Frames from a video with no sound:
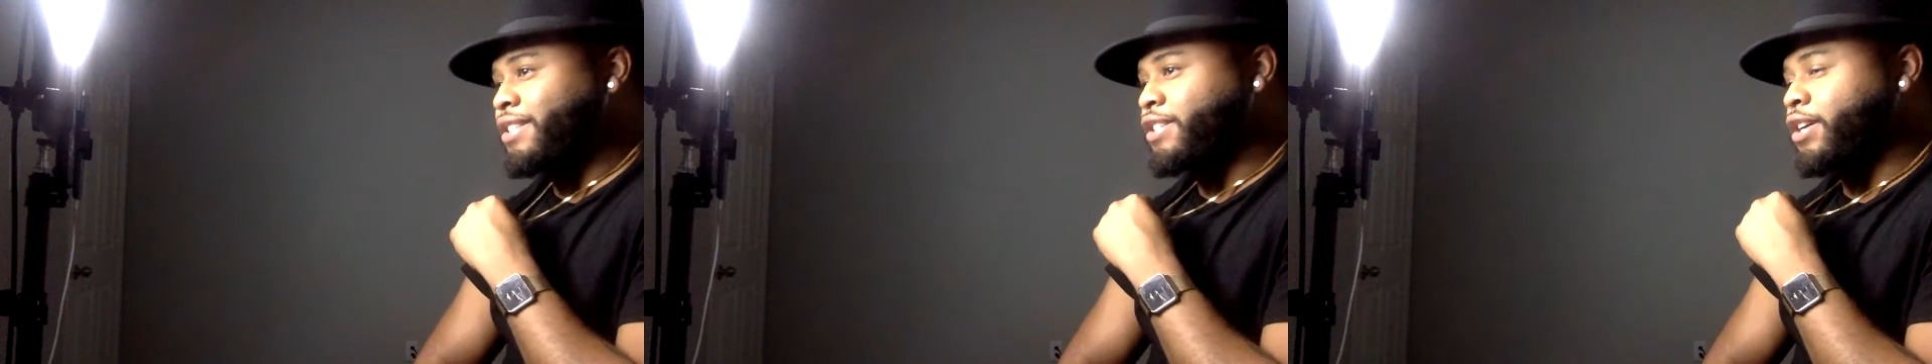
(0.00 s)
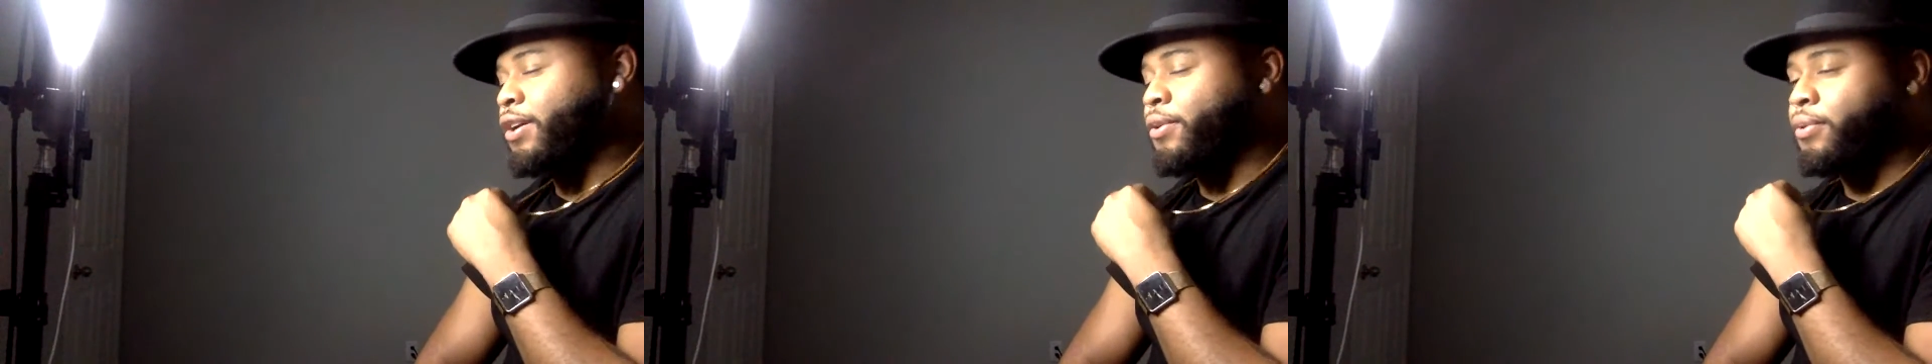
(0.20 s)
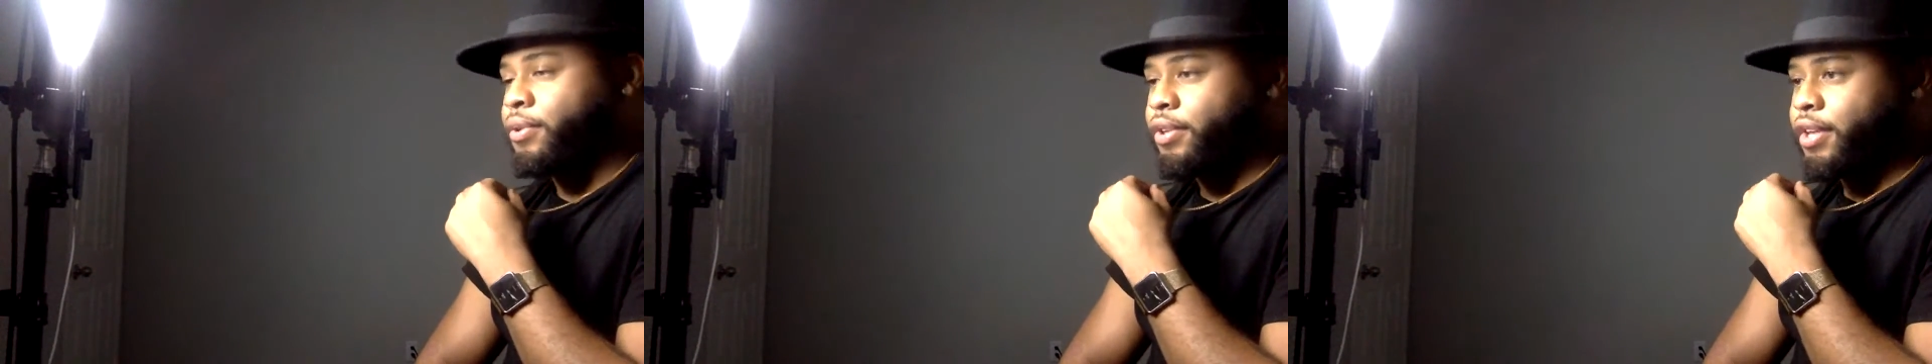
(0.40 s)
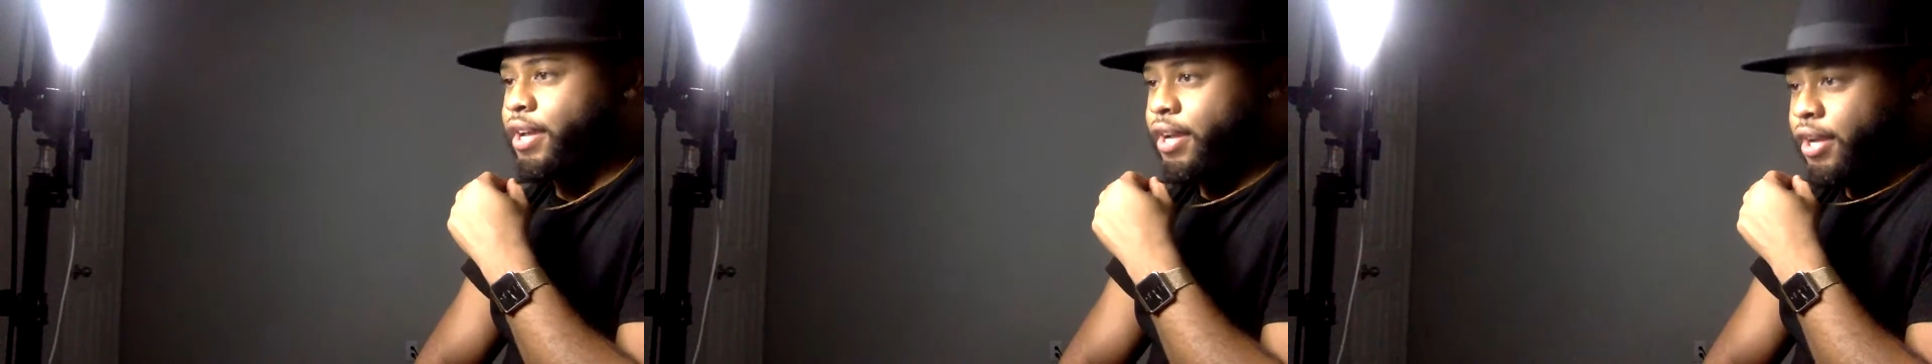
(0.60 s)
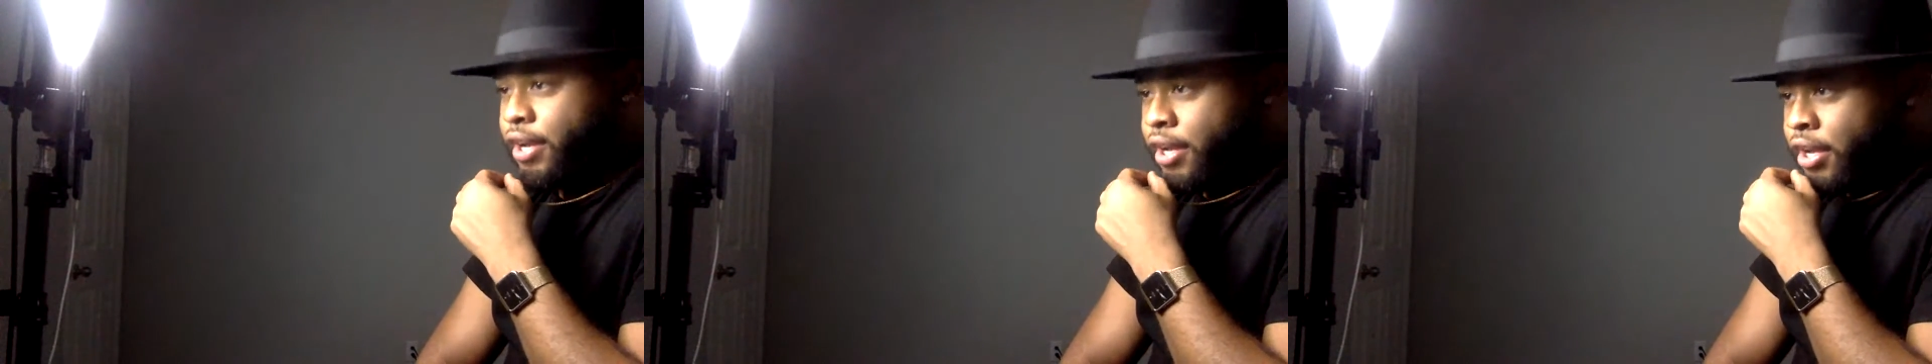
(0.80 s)
So
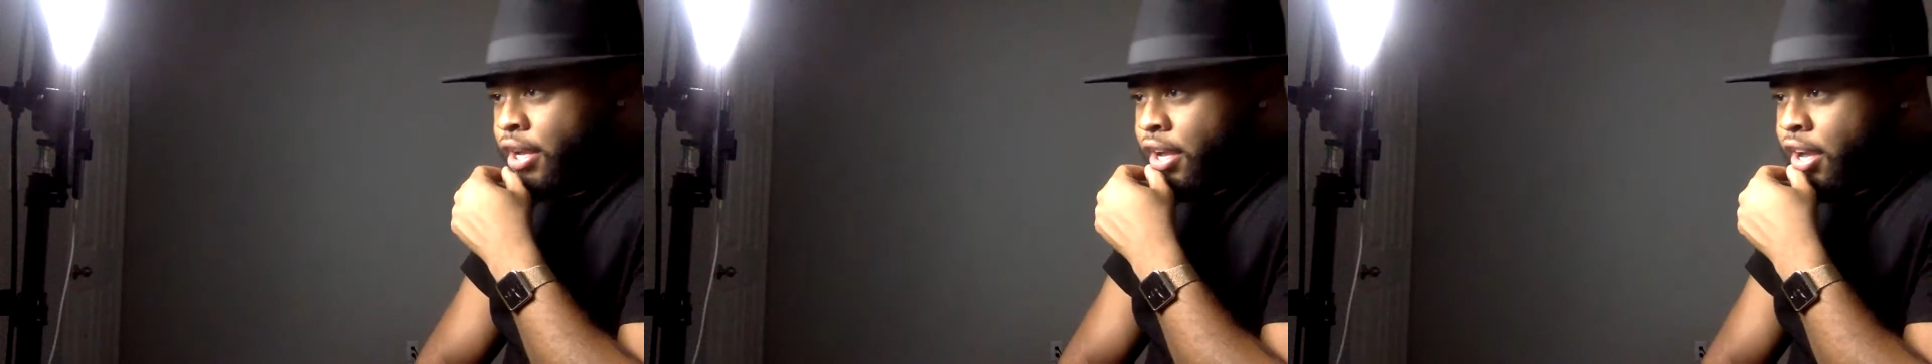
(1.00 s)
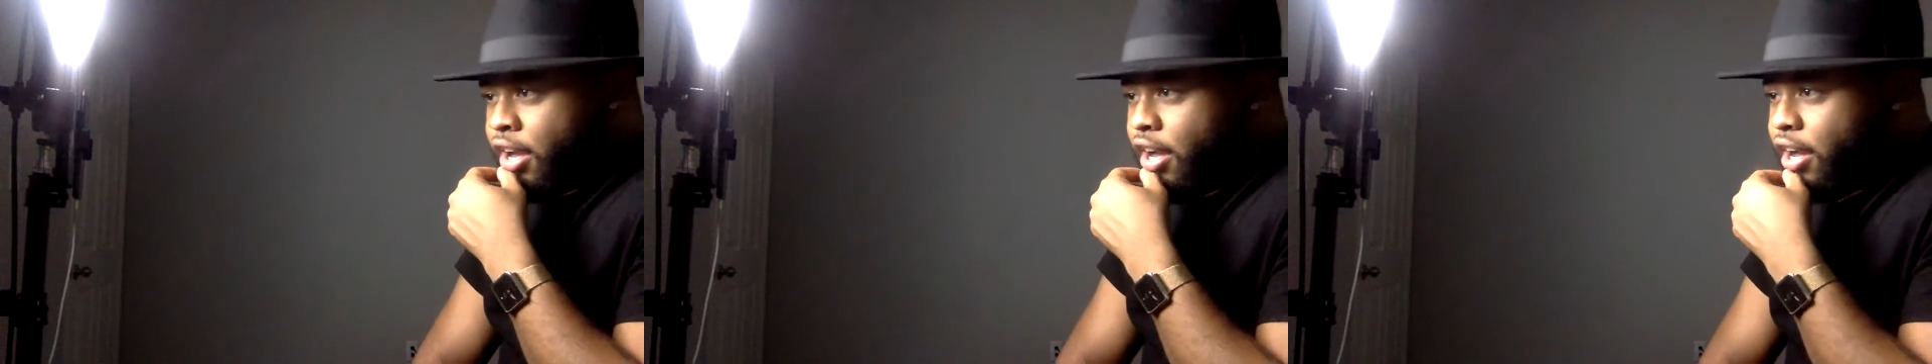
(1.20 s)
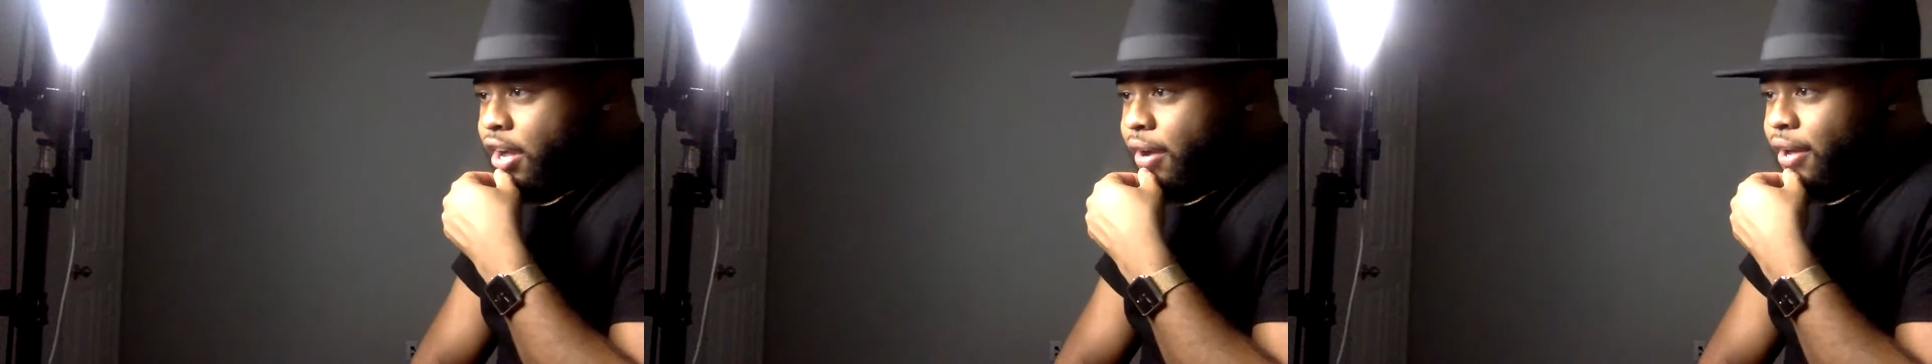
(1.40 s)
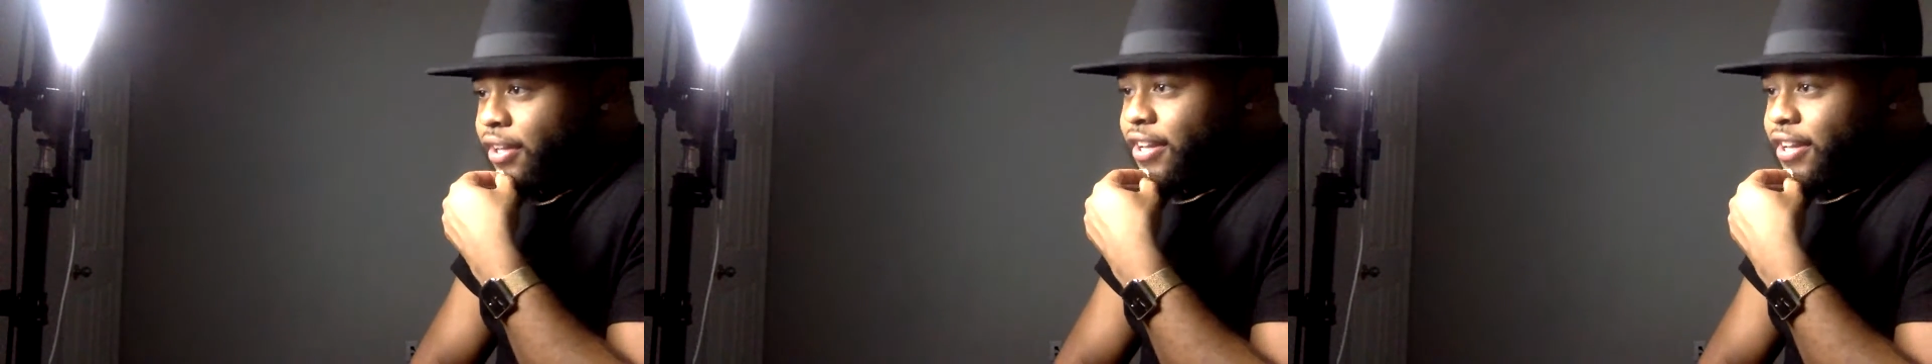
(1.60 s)
yeah, I